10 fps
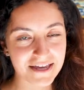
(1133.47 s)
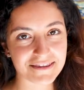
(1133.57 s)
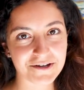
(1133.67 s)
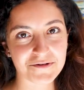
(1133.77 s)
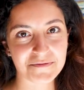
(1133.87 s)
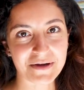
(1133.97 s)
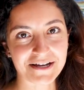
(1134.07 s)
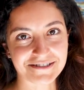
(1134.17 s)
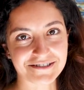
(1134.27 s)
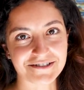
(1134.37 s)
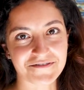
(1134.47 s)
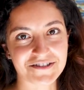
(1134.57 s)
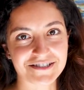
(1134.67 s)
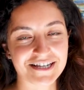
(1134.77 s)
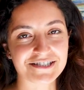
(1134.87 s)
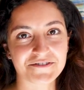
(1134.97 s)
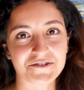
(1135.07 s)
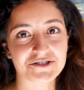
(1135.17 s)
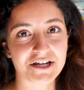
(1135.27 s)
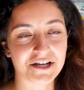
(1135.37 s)
And like with bags and stuff these days, if
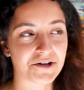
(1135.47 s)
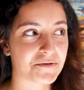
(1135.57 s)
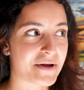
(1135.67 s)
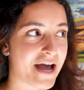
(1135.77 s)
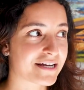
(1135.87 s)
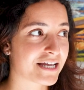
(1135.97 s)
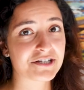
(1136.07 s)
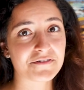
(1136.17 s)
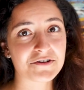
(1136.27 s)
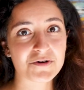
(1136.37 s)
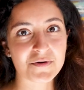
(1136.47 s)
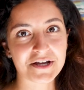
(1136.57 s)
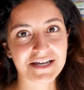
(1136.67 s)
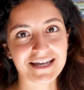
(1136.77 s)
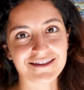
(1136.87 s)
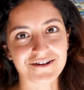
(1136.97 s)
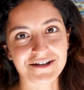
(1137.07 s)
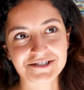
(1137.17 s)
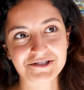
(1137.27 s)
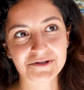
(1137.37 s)
you're checking your bag, you never know what can get
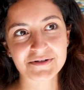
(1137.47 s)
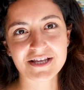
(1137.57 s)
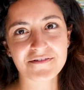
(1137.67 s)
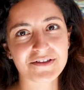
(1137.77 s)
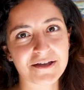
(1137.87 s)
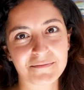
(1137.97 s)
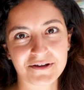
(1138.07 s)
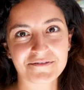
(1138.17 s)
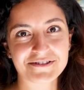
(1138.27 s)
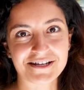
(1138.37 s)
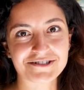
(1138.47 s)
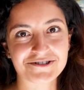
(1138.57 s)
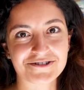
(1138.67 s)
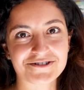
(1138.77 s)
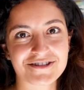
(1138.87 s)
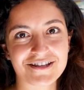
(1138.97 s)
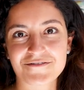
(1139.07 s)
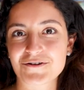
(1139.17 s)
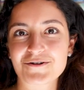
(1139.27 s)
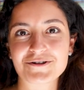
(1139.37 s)
lost. So always have like a bit of essentials so that
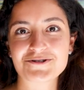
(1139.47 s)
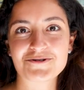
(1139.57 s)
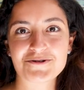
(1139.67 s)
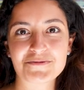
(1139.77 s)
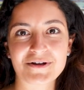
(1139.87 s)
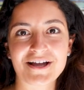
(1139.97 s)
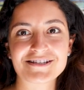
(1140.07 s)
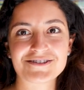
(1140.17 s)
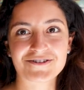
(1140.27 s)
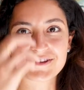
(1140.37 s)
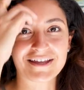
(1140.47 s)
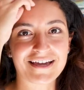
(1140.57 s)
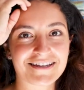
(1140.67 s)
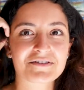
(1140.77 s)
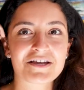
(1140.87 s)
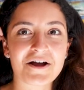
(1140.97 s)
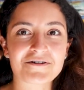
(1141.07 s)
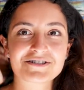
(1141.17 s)
if you're going to a new place, you can like, you know,